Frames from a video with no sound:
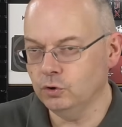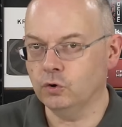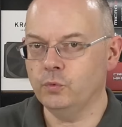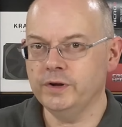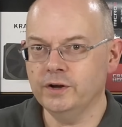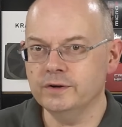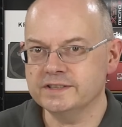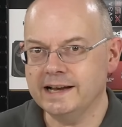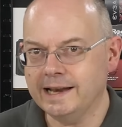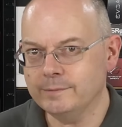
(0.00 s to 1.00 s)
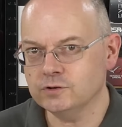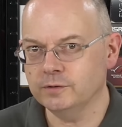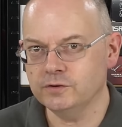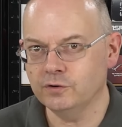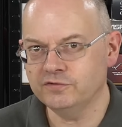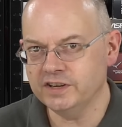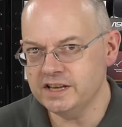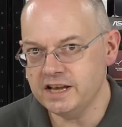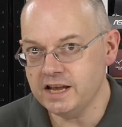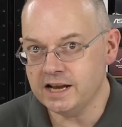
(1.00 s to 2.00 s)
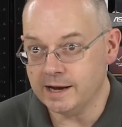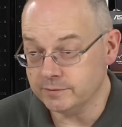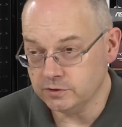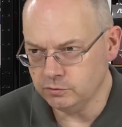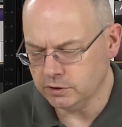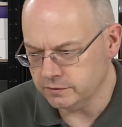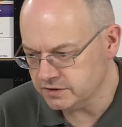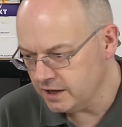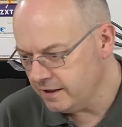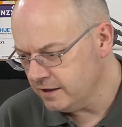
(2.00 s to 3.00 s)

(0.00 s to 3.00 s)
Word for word: look, we know it's our laptop, you've got funny keycaps, who knows?